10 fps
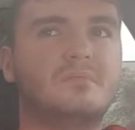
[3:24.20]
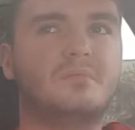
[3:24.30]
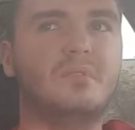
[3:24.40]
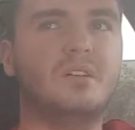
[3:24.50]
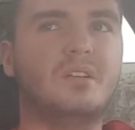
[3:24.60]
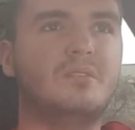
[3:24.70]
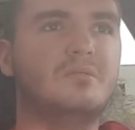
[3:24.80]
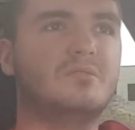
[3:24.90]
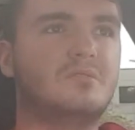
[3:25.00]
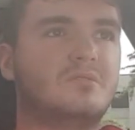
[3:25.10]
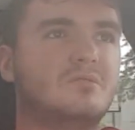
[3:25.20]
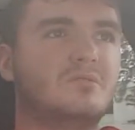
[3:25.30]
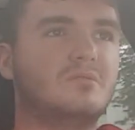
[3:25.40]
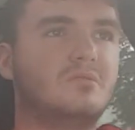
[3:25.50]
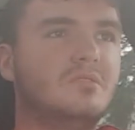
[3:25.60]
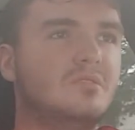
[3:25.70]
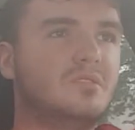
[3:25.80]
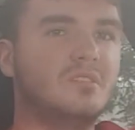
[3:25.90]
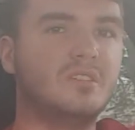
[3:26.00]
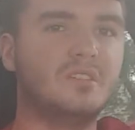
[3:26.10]
while I was
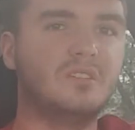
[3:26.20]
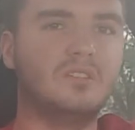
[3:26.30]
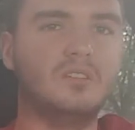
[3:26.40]
using it,